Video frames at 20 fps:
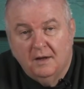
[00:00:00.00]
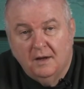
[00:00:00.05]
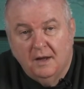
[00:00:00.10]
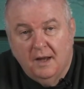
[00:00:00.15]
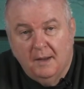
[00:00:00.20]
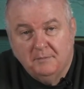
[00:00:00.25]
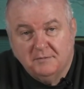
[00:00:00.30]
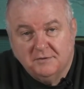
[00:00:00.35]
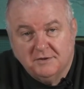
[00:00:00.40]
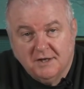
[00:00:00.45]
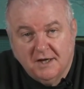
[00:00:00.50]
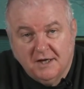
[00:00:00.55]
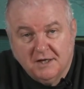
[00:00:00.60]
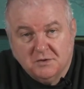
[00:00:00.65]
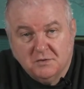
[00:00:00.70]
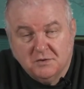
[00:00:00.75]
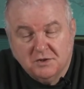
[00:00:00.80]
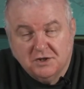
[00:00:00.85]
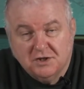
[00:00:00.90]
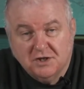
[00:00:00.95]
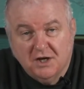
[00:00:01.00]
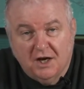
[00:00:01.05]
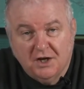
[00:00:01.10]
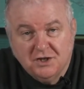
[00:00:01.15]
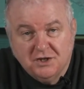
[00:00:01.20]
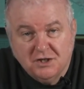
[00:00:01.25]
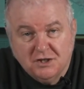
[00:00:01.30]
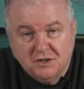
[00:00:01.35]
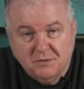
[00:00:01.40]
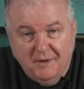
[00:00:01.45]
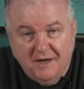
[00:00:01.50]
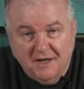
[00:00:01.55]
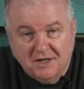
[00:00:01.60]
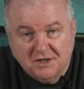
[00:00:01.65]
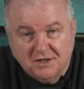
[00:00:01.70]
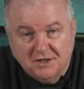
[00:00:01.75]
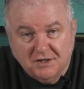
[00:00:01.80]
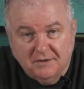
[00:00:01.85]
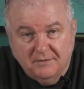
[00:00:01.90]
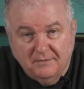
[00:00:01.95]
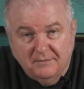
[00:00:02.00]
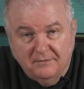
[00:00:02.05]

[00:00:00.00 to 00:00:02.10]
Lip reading: Upstairs was a sergeant's mess.